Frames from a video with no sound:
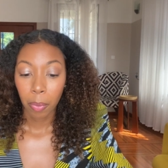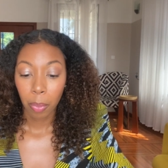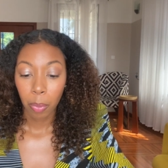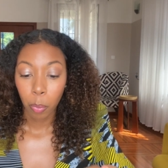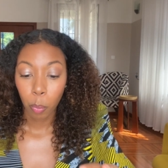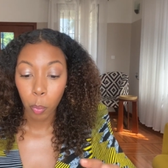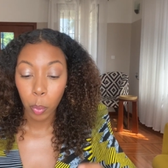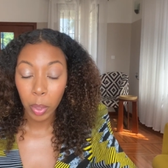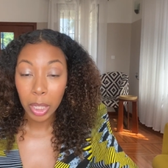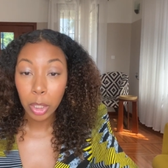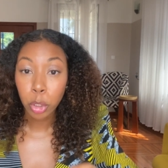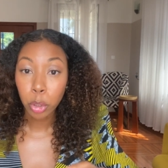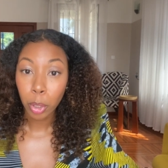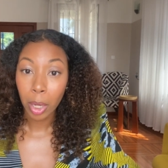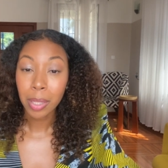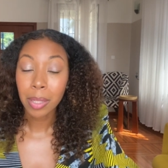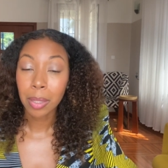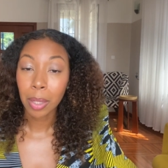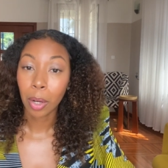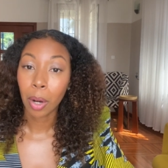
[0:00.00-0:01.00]
we
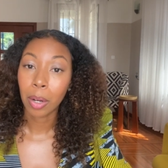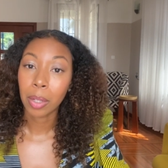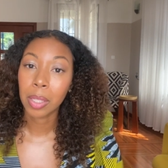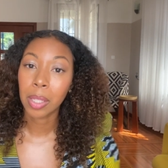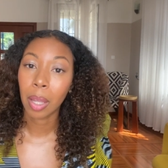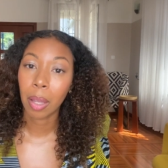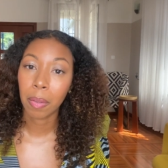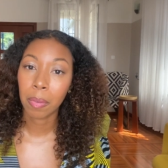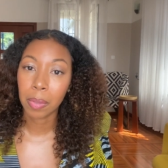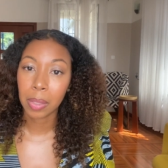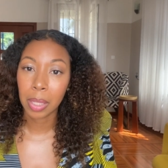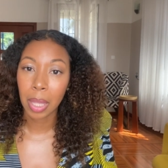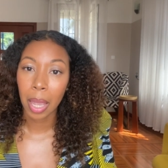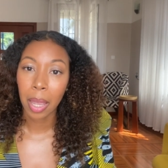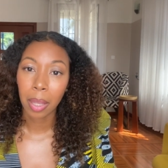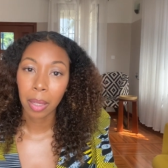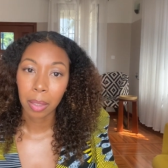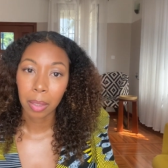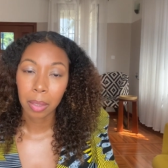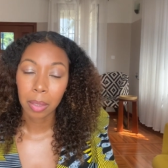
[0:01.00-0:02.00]
trusted ourselves
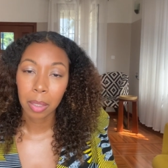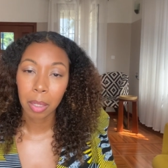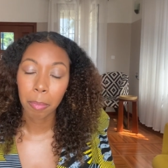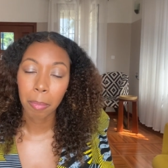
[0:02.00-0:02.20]
then to